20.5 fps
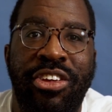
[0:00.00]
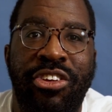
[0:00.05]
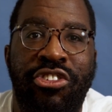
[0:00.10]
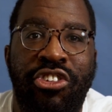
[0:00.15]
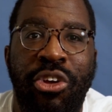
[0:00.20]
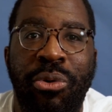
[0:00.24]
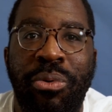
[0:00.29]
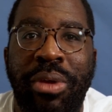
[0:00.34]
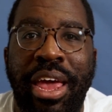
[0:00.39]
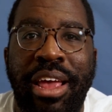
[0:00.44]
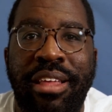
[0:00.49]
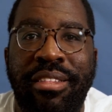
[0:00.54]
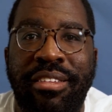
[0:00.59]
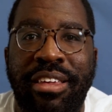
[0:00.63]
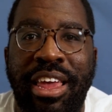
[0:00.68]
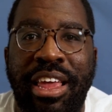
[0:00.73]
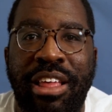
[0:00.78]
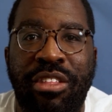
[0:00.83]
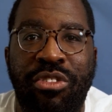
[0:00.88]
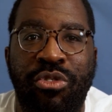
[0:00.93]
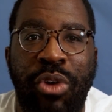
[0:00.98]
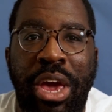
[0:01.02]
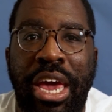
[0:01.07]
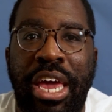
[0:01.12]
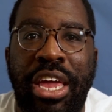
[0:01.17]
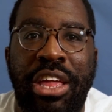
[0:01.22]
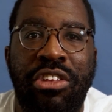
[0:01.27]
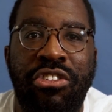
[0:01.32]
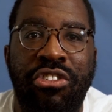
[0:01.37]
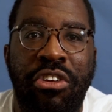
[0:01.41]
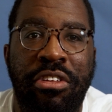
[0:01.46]
showcasing his
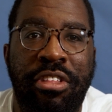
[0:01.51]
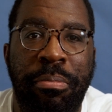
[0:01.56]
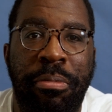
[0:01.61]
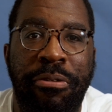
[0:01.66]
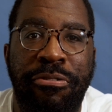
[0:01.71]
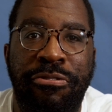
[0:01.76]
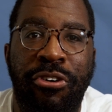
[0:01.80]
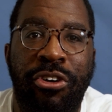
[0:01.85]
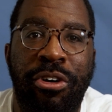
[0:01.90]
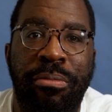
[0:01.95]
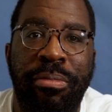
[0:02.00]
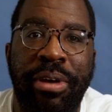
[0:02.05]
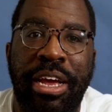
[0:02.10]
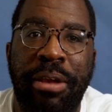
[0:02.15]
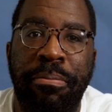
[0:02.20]
range as a performer